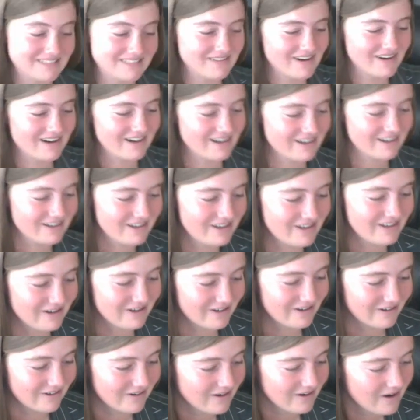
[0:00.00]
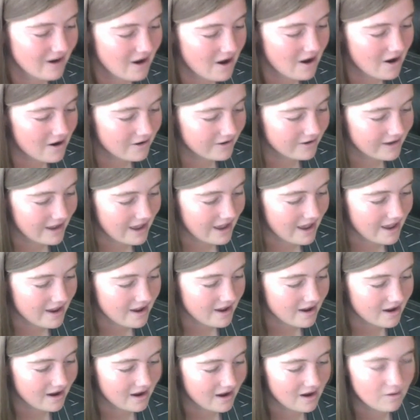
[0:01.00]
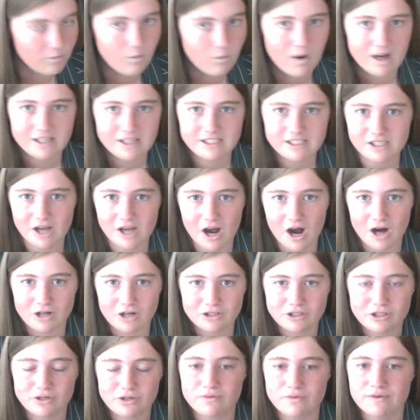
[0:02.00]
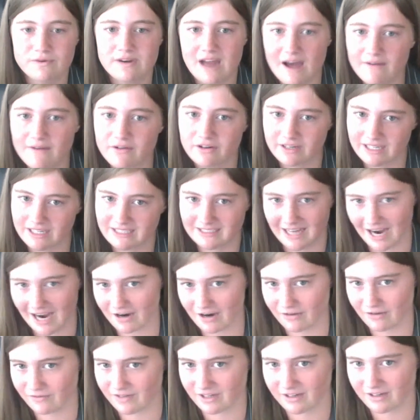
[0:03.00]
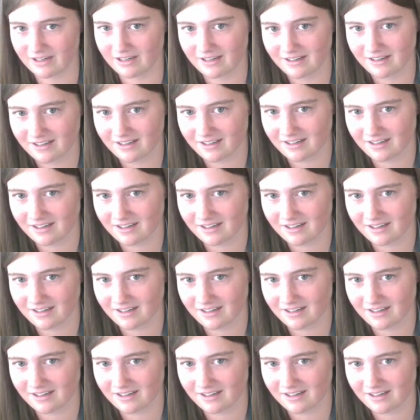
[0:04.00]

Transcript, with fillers: is very cute. Okay, uh, what song do you never get tired of hearing?